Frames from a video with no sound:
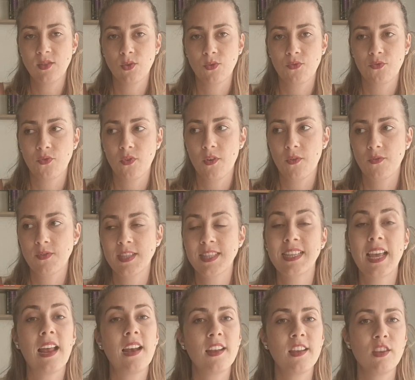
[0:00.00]
Of
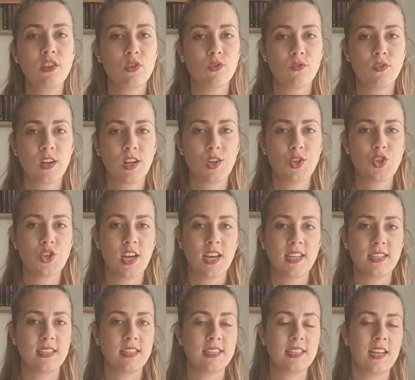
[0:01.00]
selling your
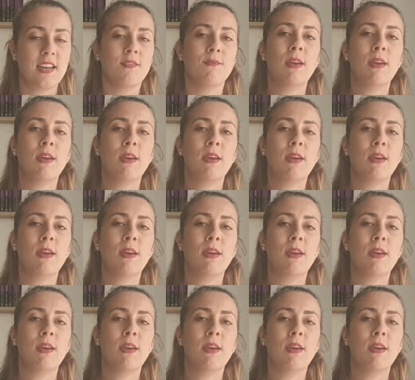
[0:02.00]
franchises and